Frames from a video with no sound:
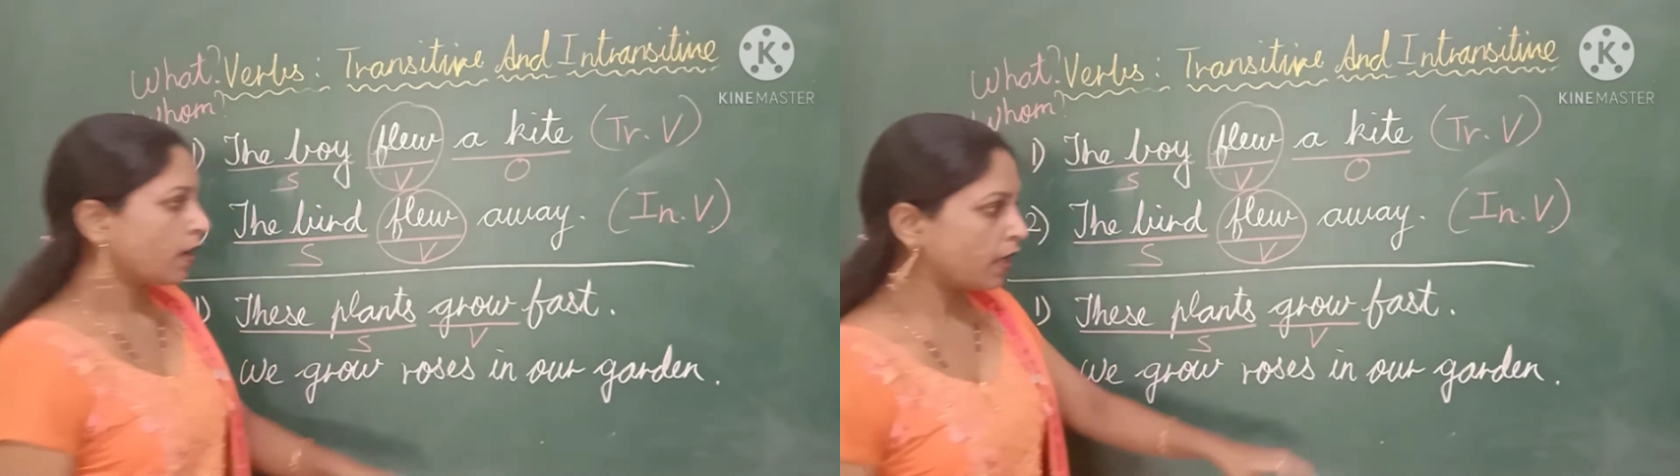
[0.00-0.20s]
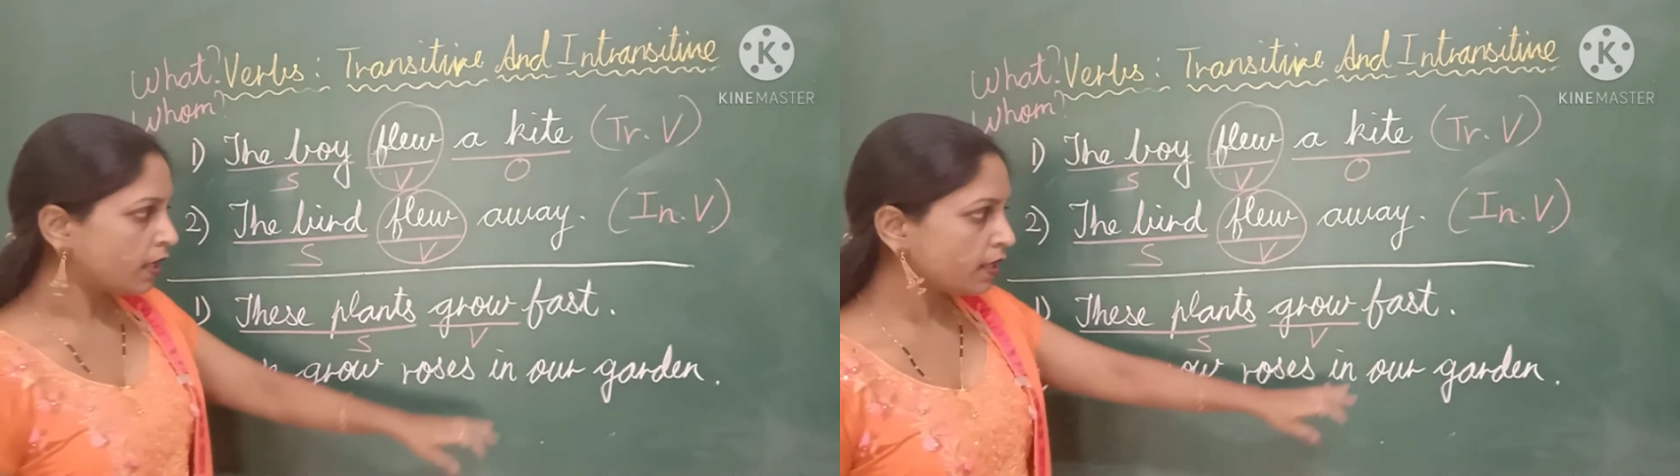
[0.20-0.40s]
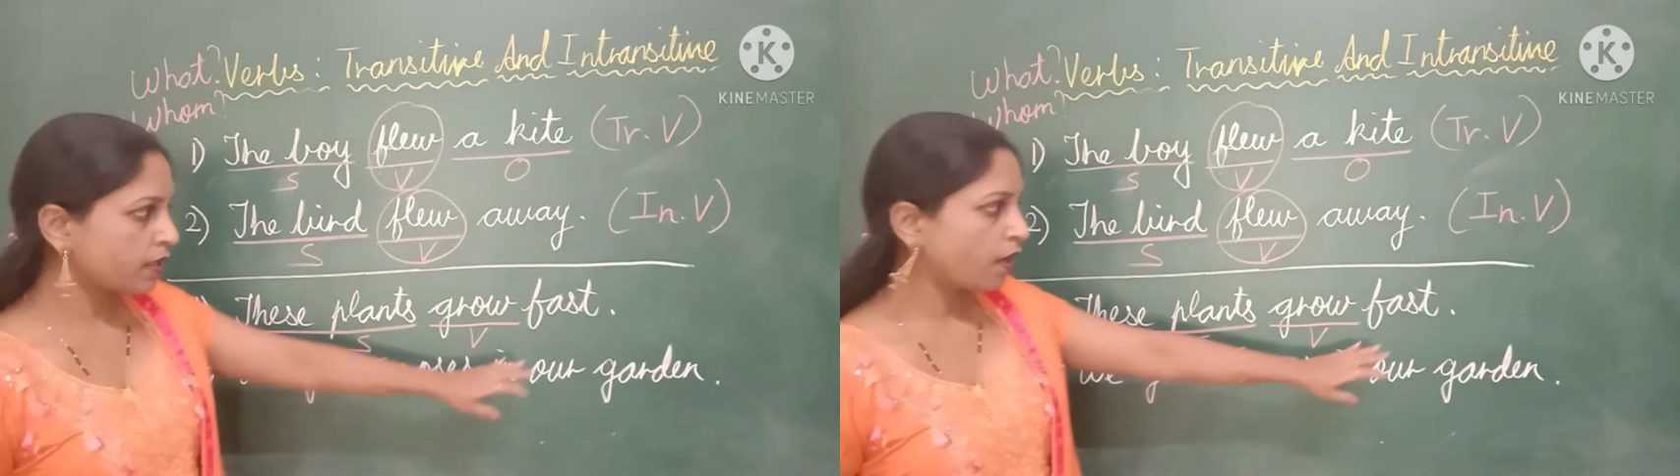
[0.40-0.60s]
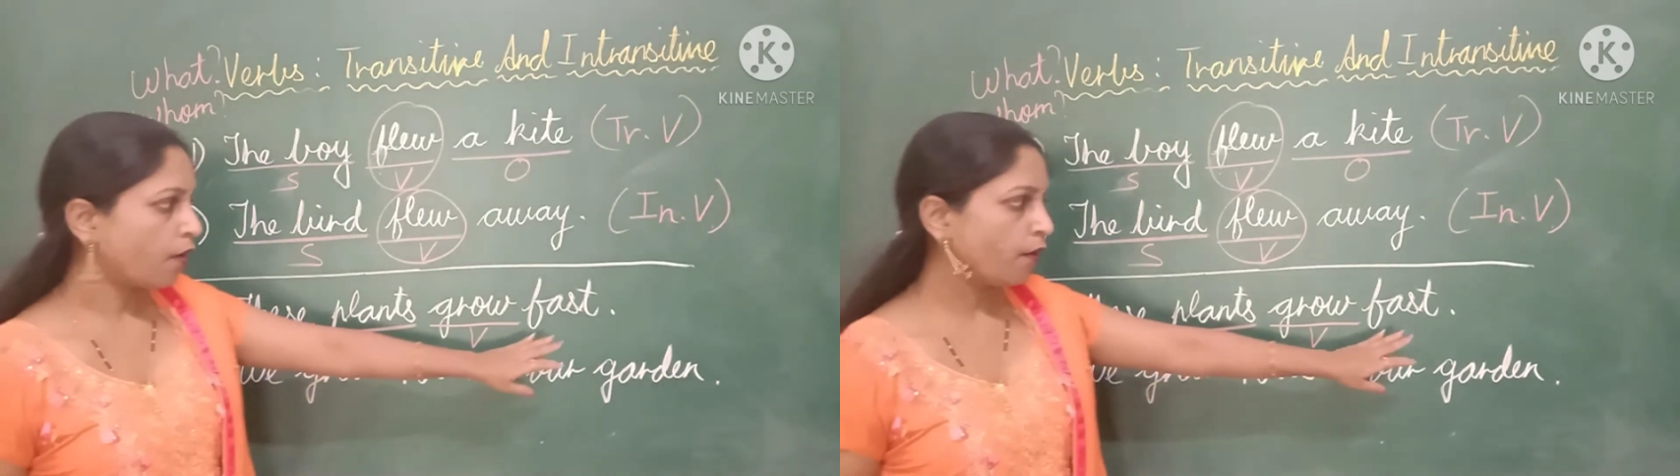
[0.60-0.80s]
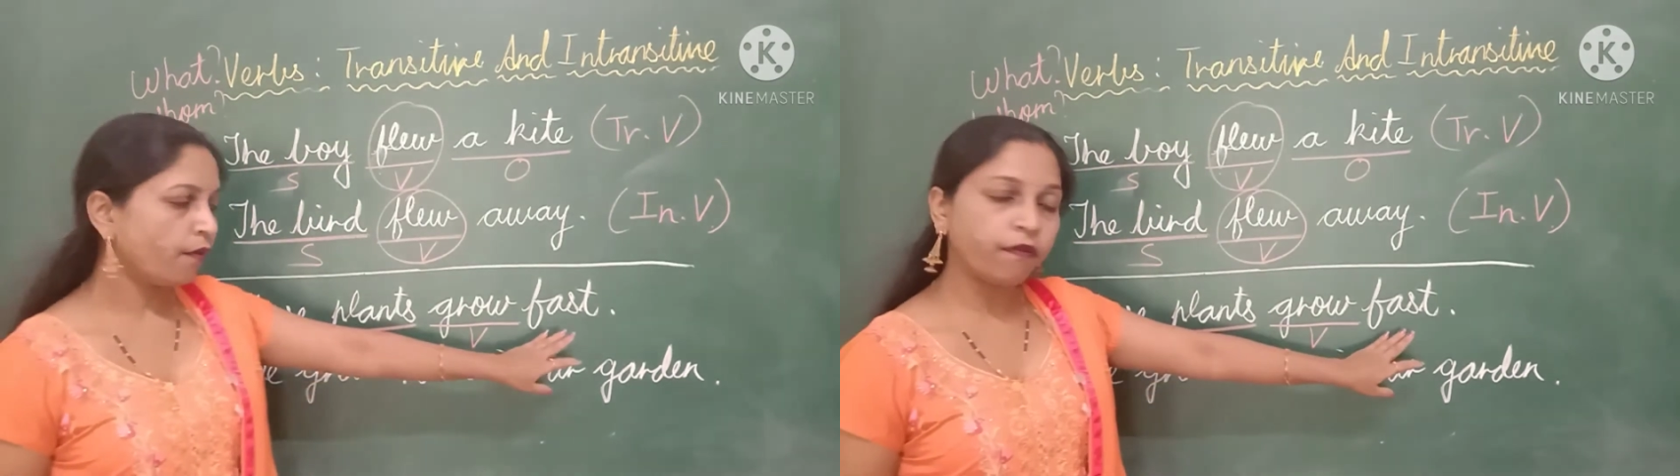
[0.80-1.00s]
Is
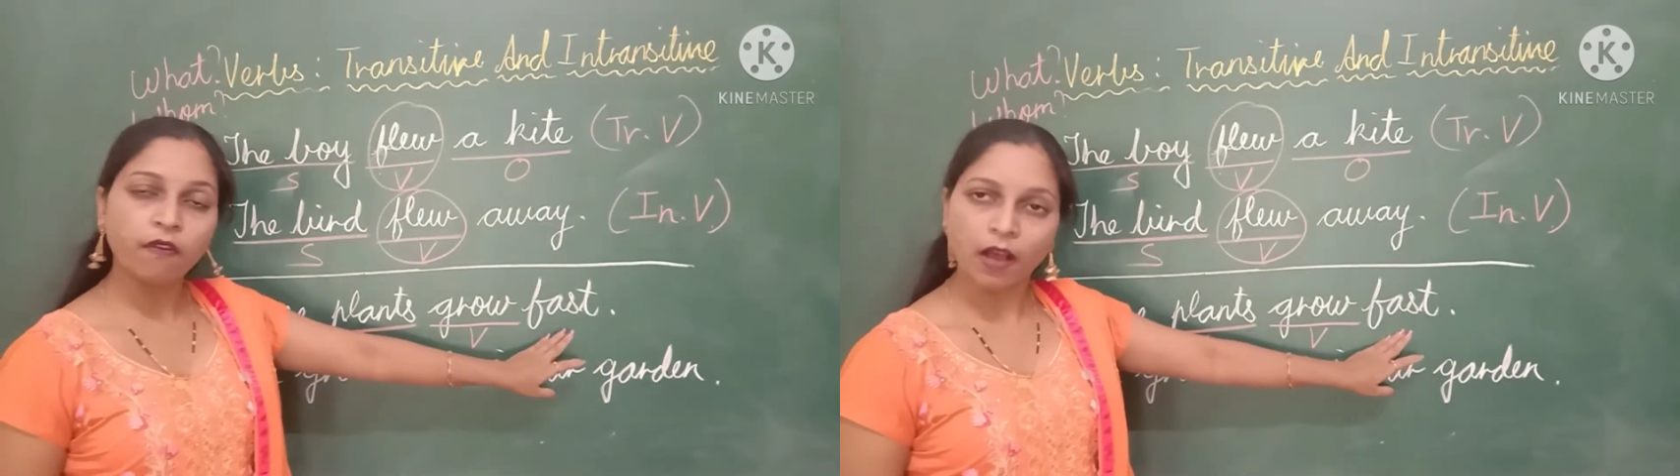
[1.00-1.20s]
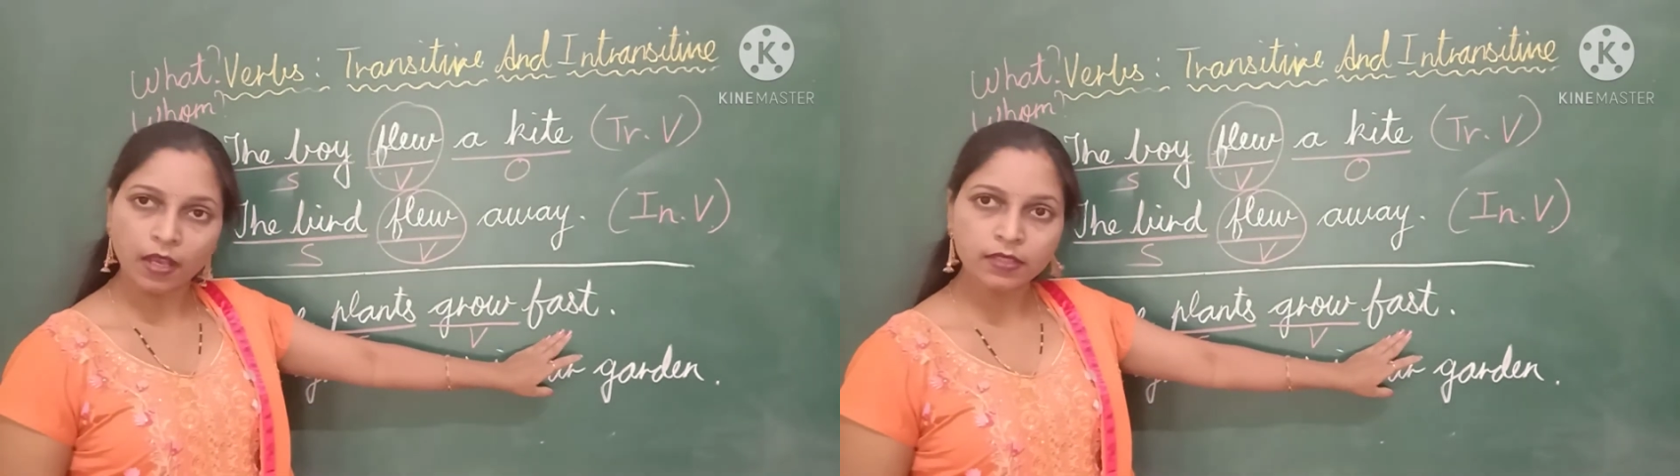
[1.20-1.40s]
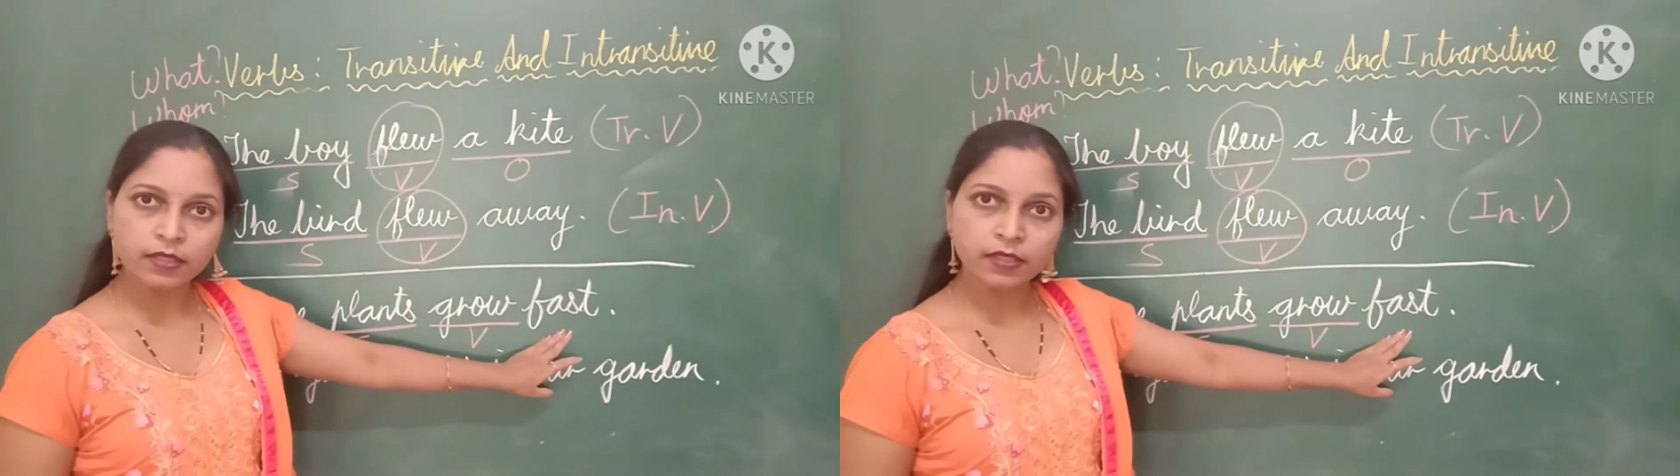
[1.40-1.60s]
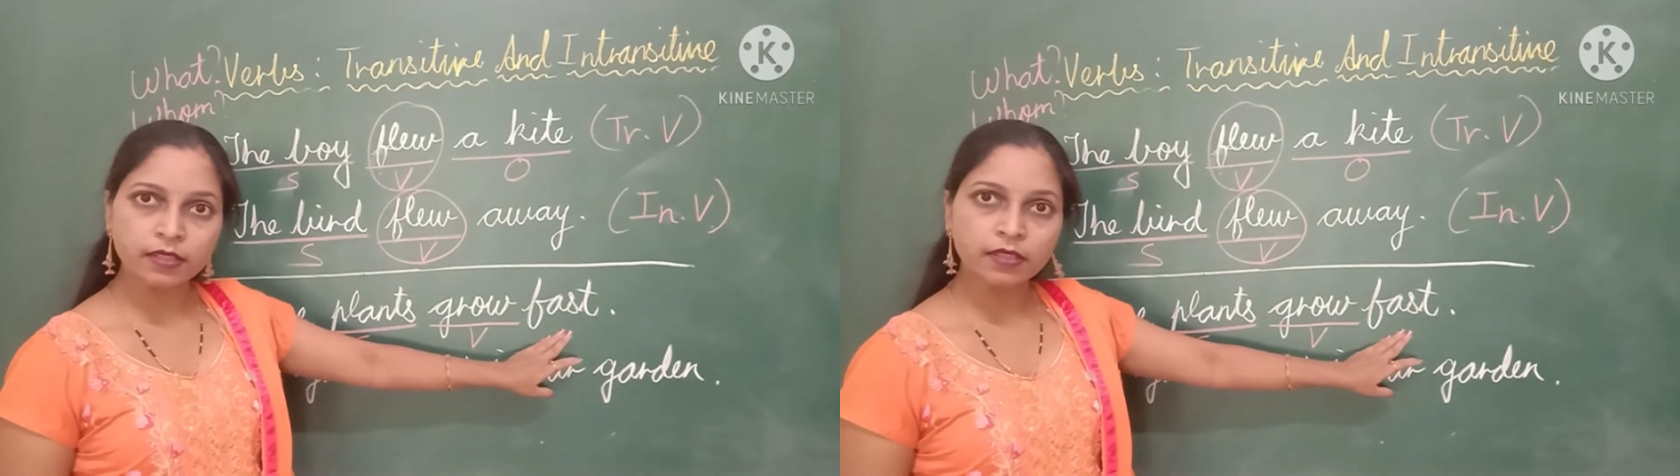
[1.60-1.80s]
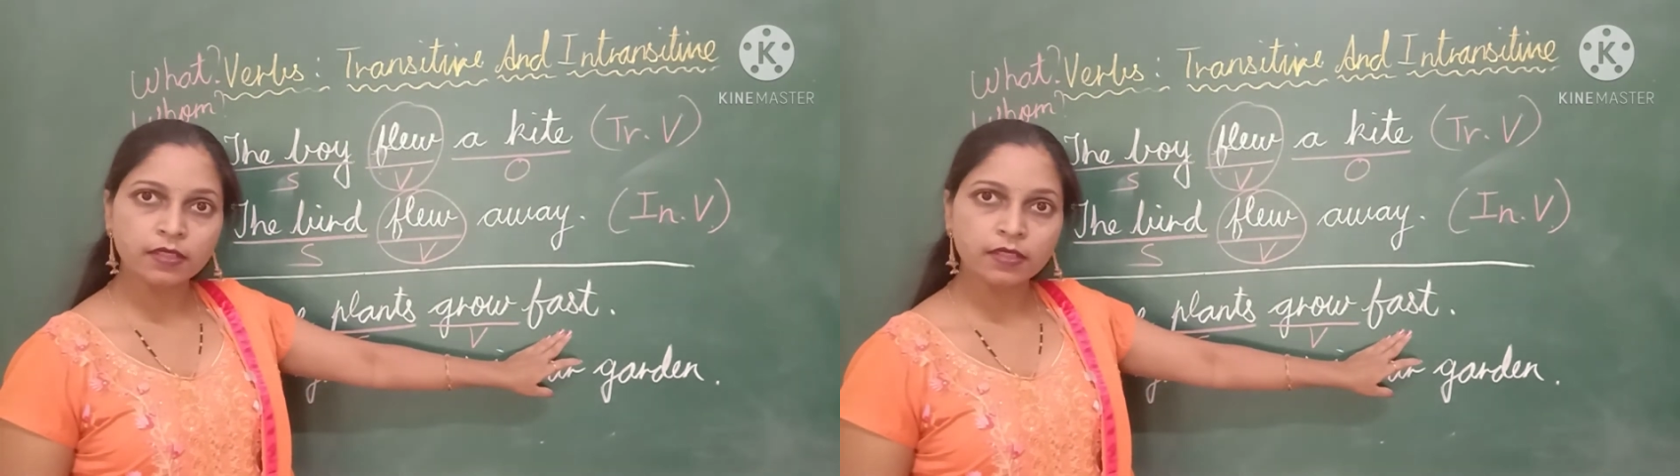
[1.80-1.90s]
fast